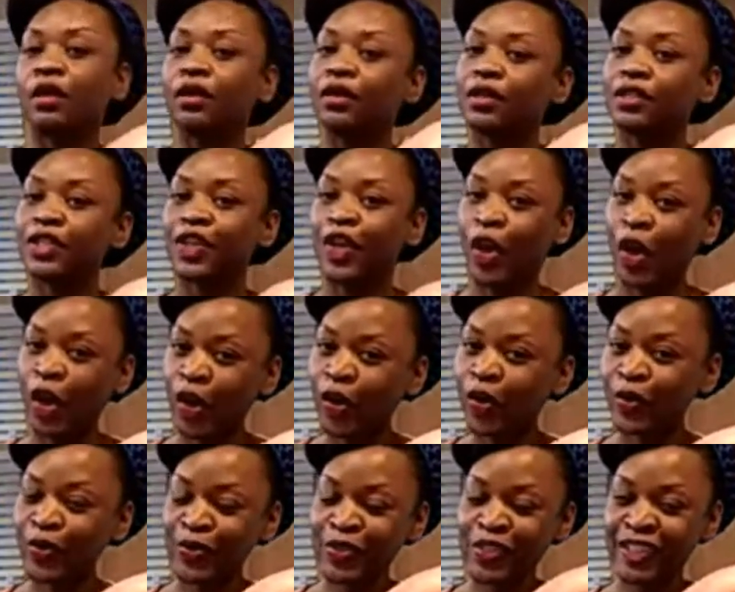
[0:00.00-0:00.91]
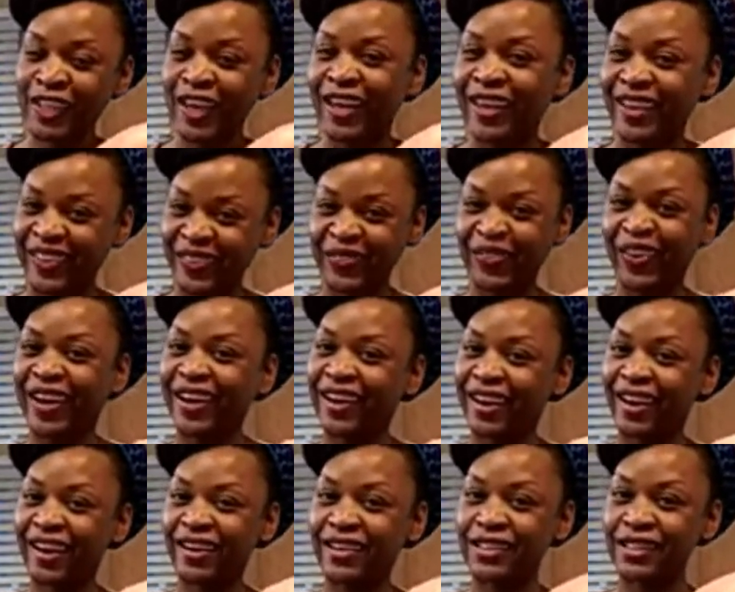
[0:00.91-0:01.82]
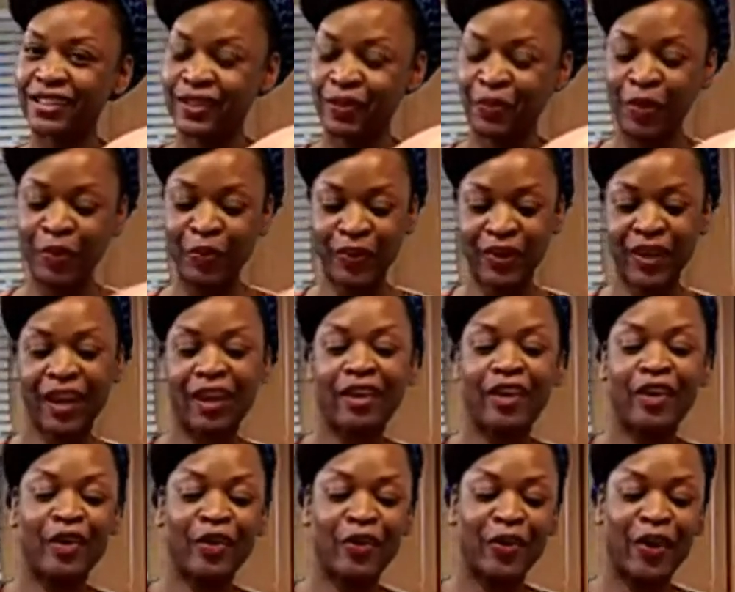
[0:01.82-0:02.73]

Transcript: This huge, very large sweet potato,